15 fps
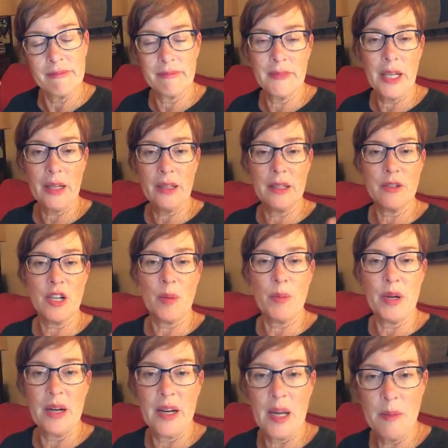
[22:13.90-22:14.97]
I'm not going to drop
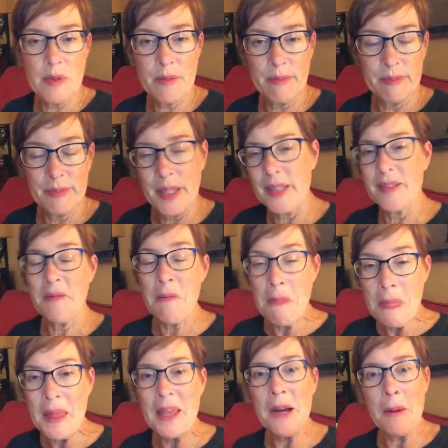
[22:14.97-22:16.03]
any names, but
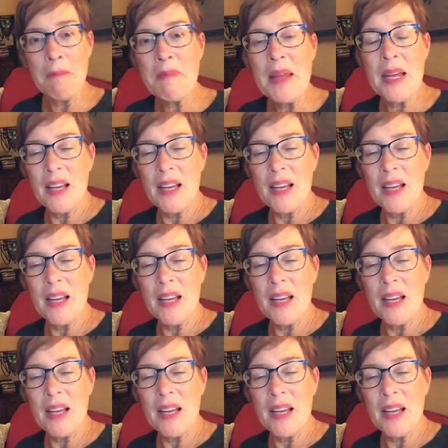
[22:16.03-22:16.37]
you know,